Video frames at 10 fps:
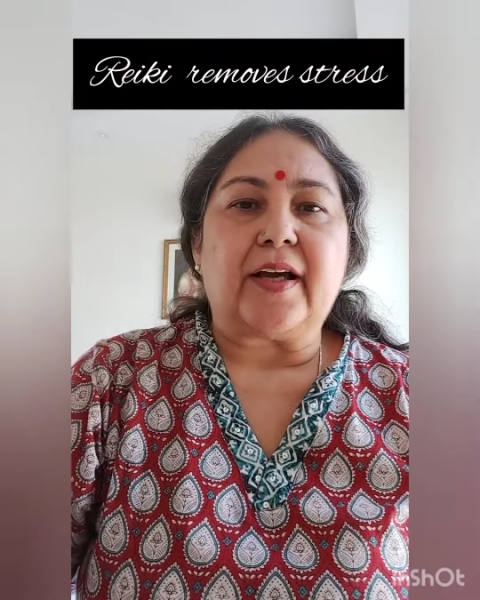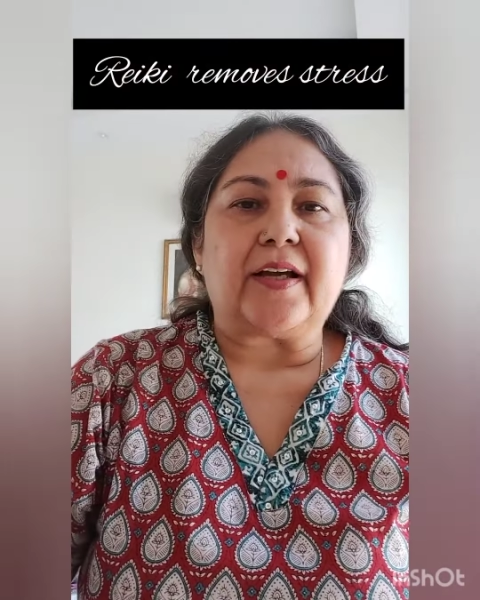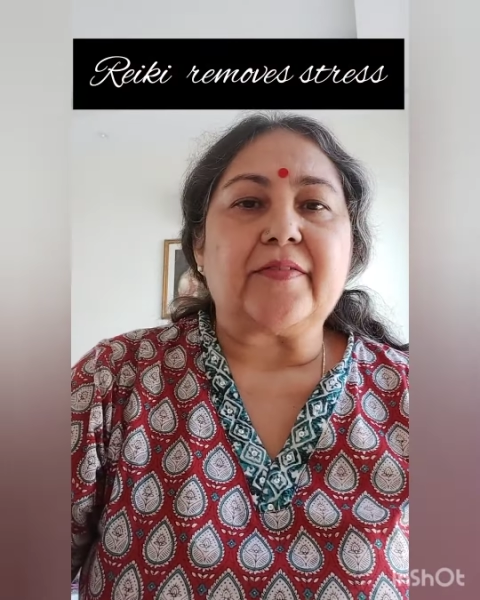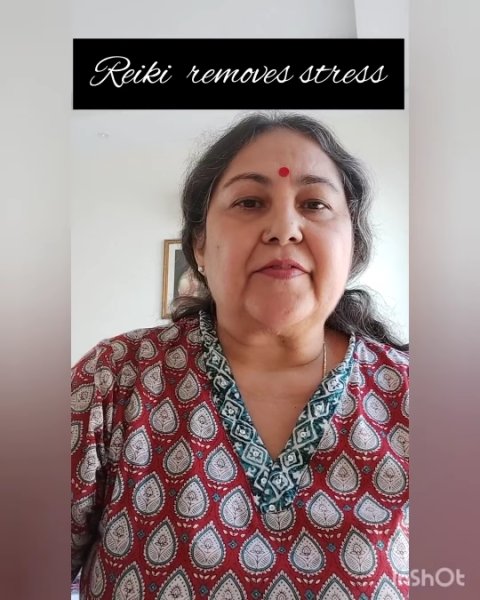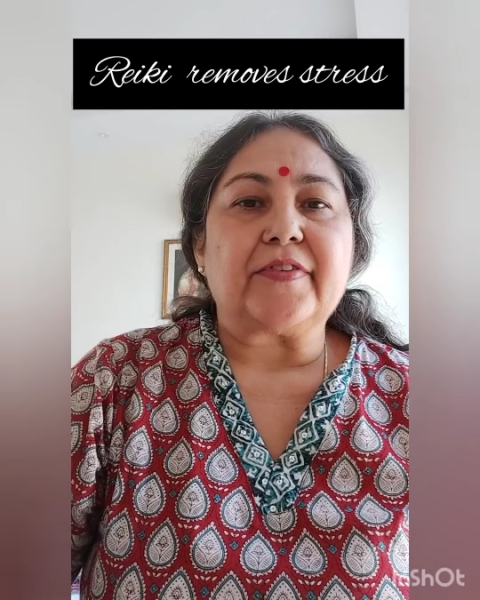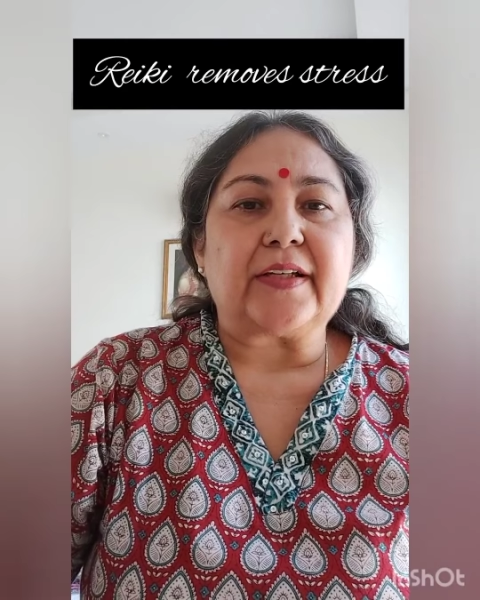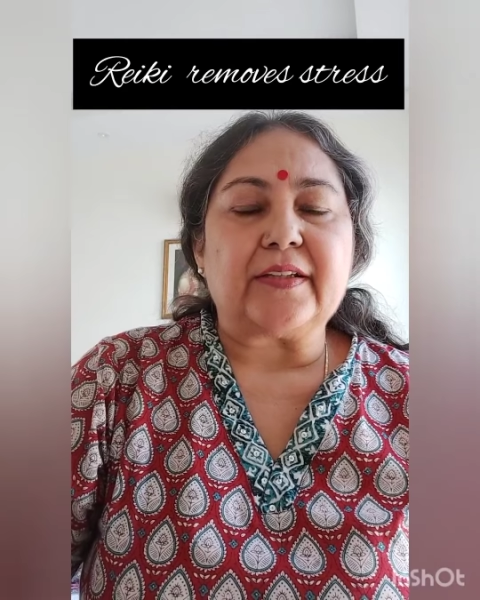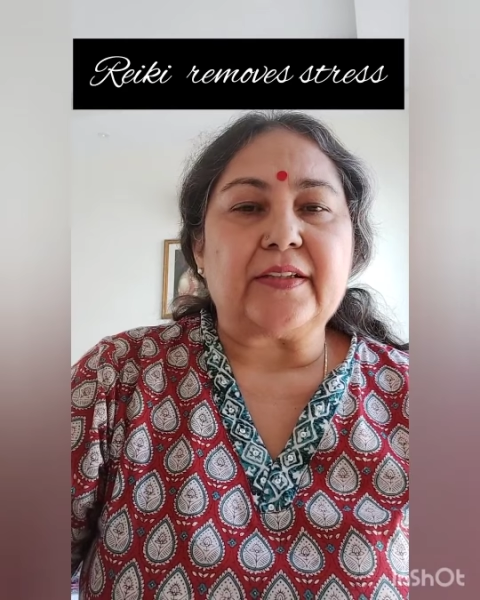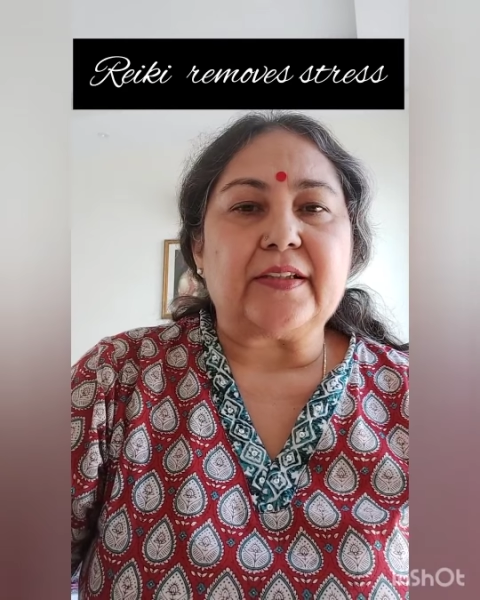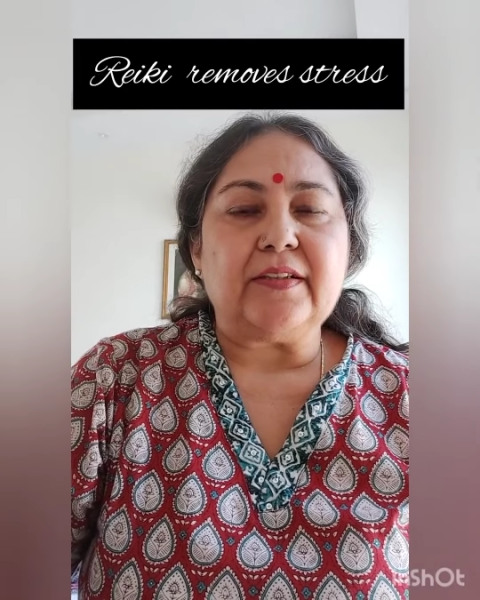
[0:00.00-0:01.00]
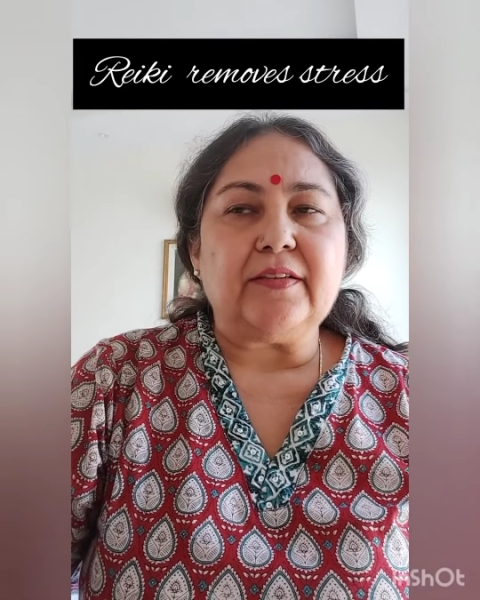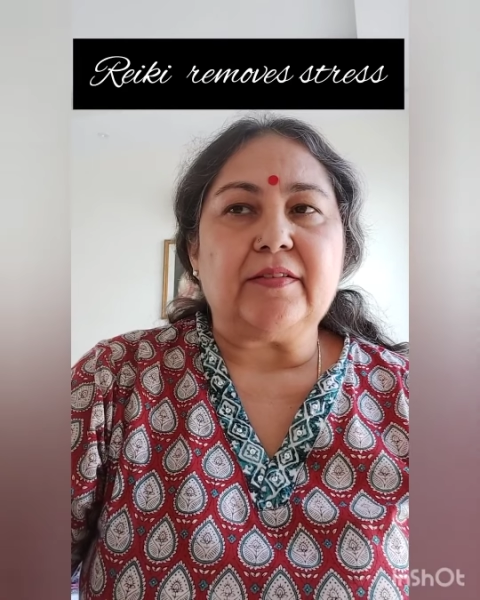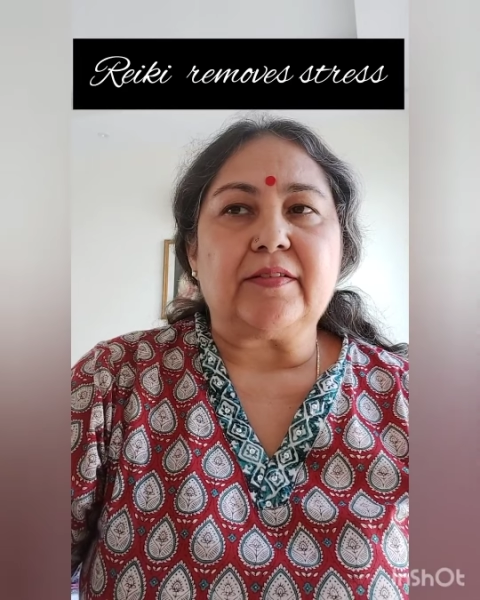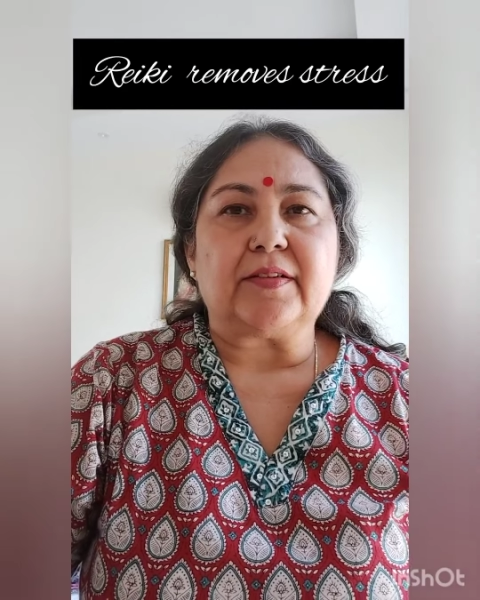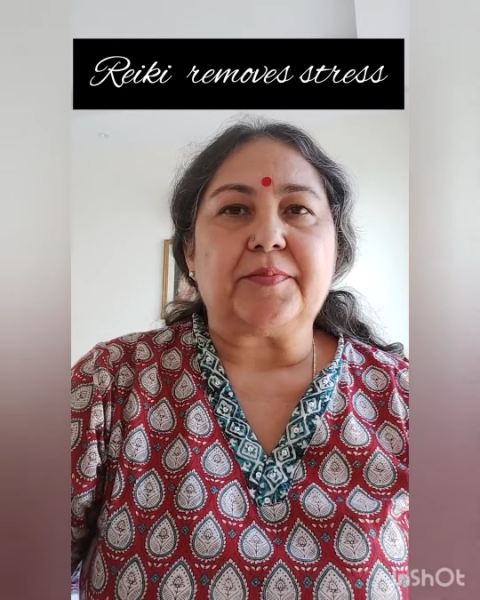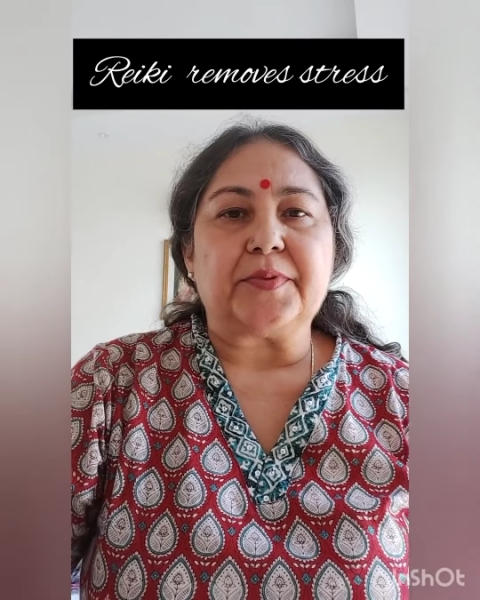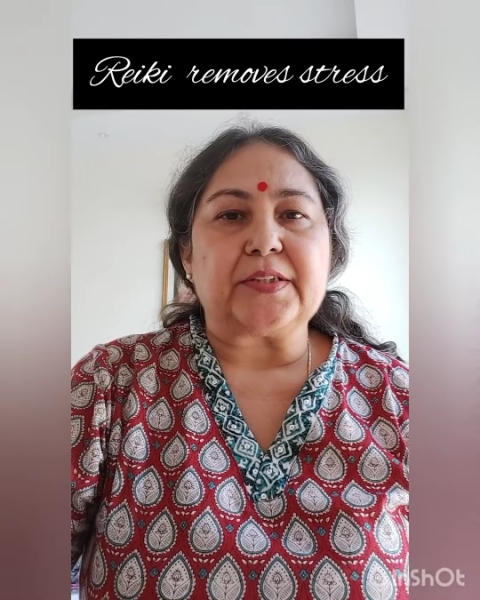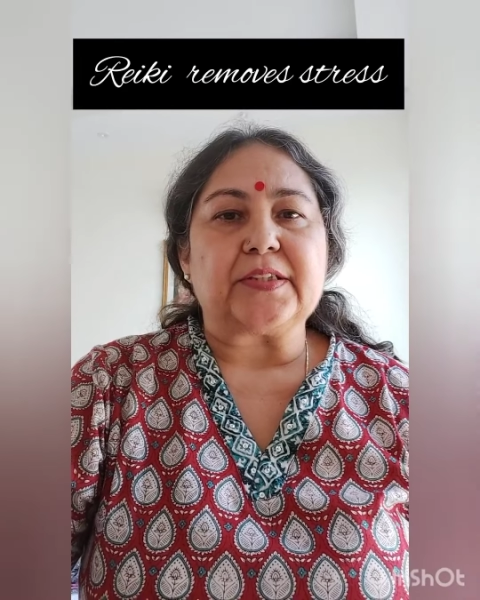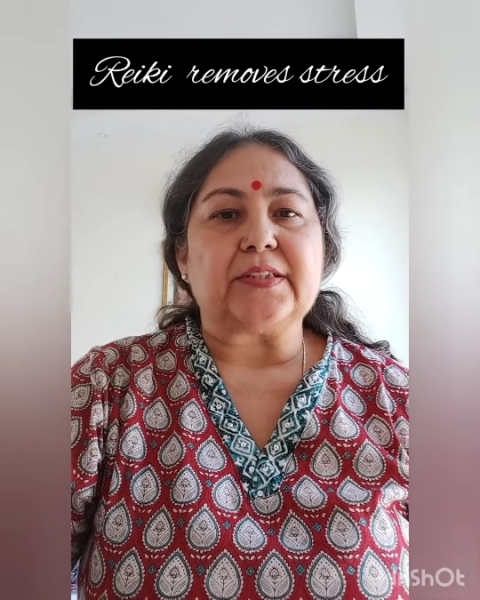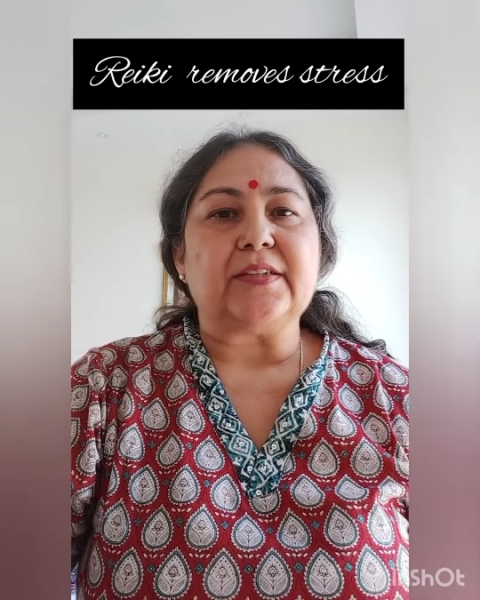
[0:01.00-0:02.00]
and finally the
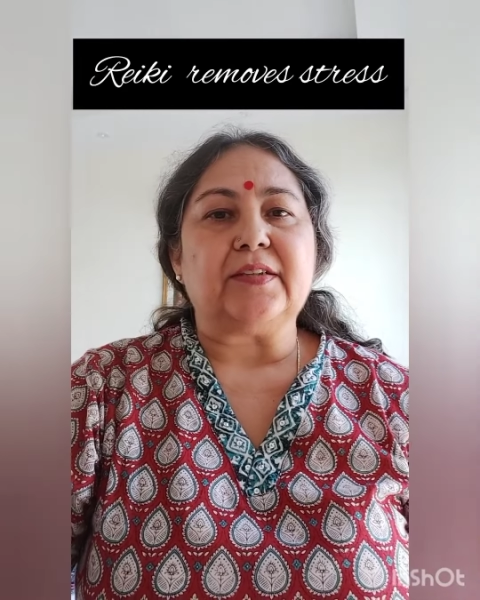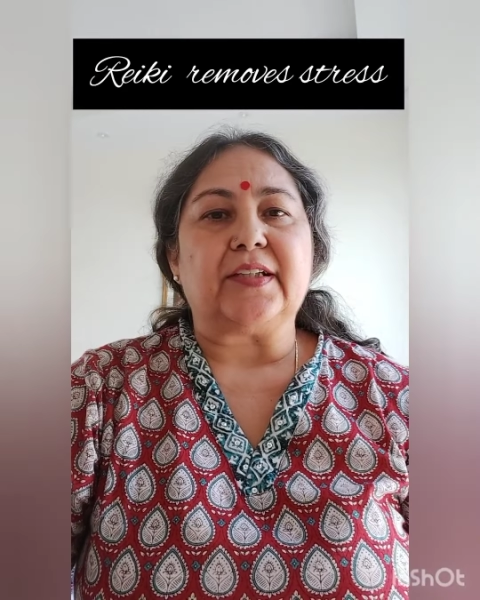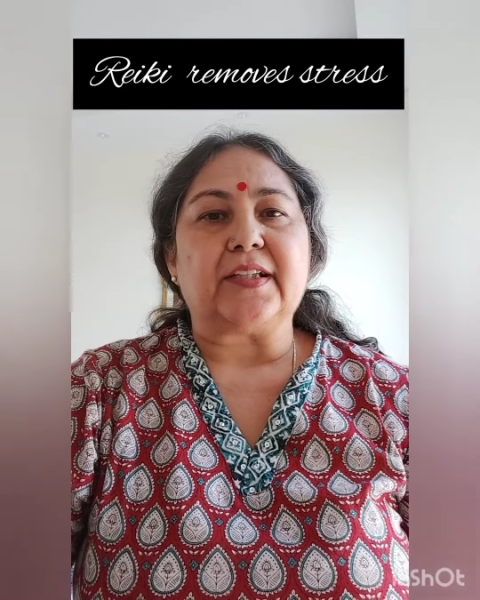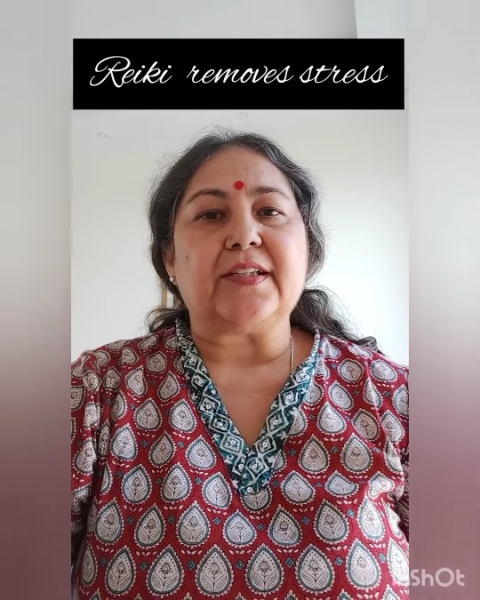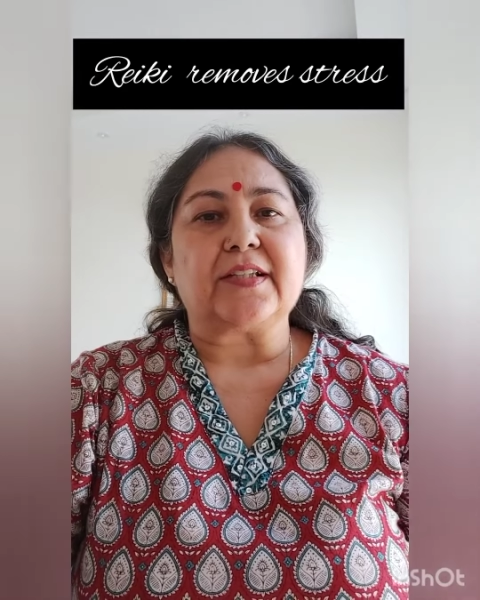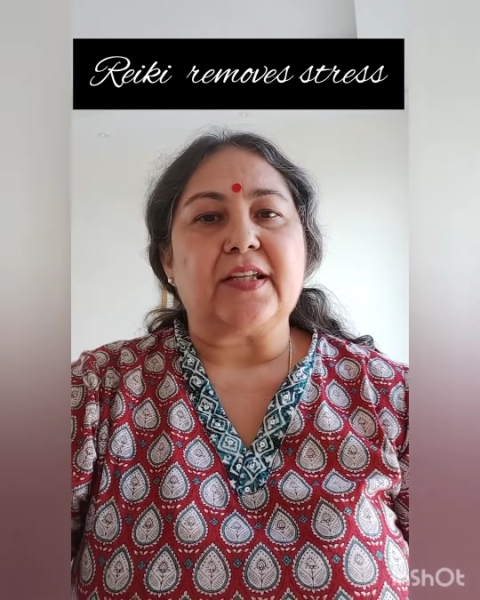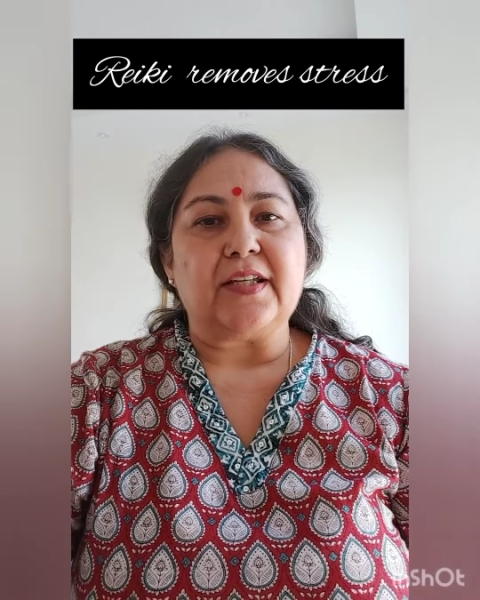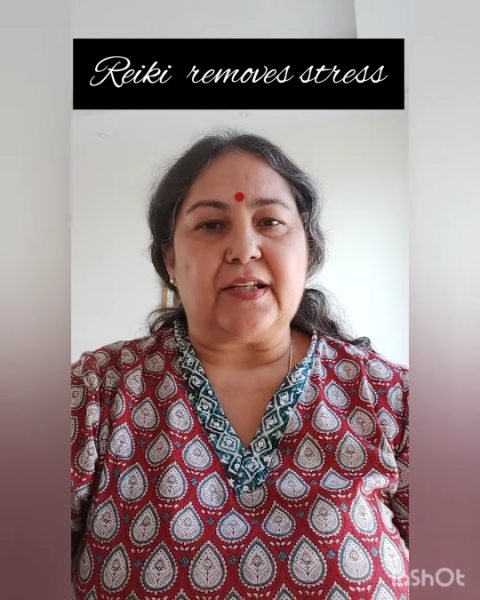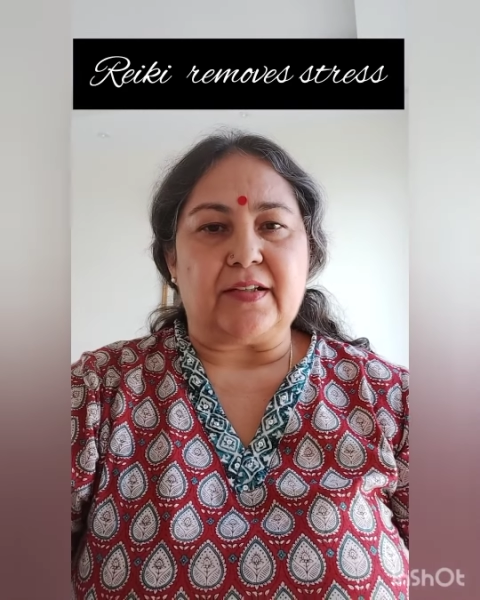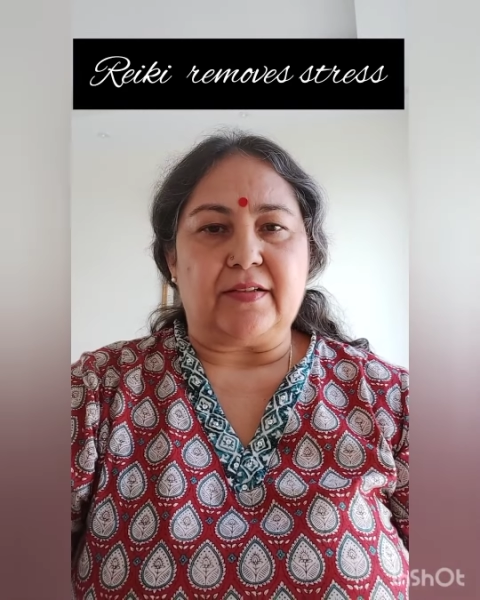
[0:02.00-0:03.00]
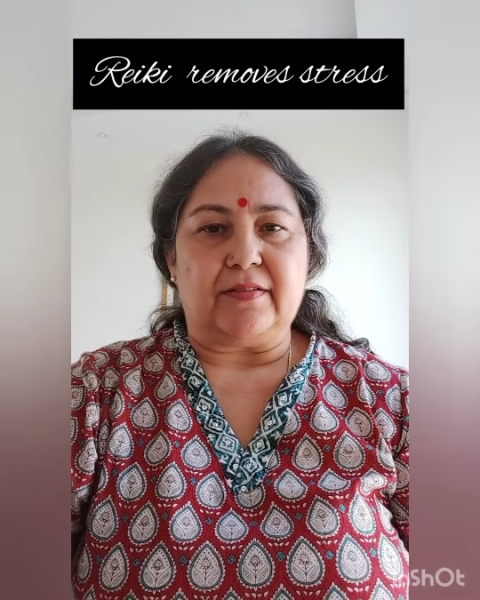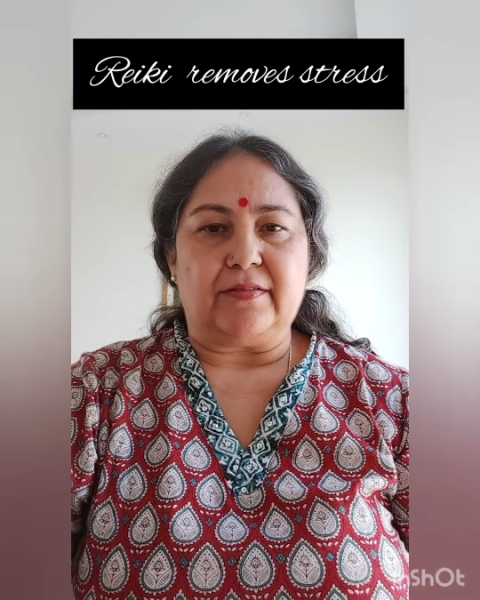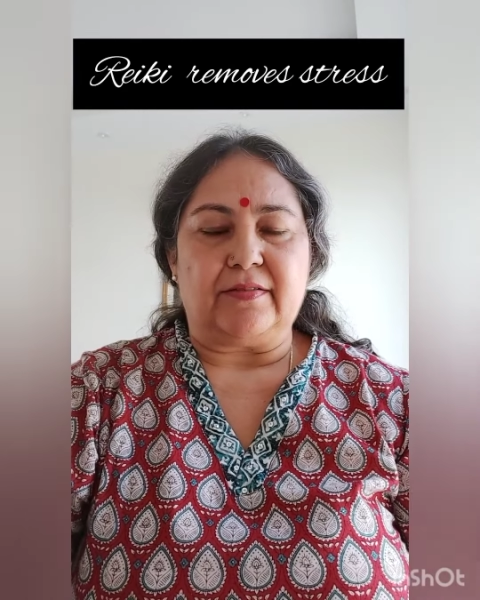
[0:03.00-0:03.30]
person gets healed.